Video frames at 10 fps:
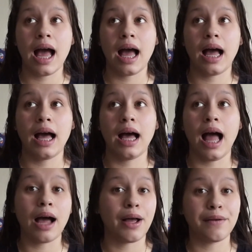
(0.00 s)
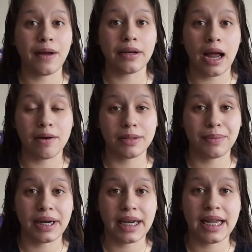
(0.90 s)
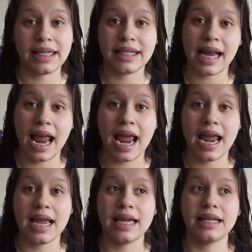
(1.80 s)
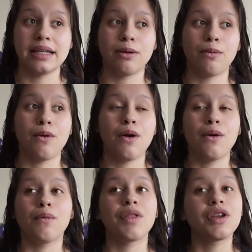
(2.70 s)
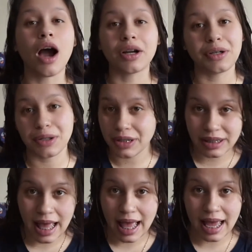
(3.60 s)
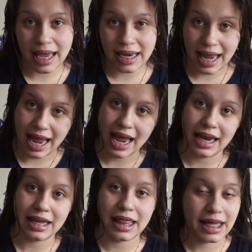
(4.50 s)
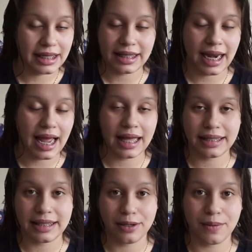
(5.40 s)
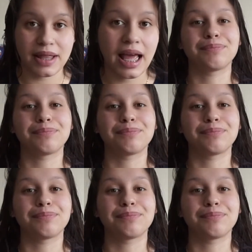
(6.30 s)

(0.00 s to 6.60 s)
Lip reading: how I found out I was pregnant and what the doctor said and the things that I had to deal with.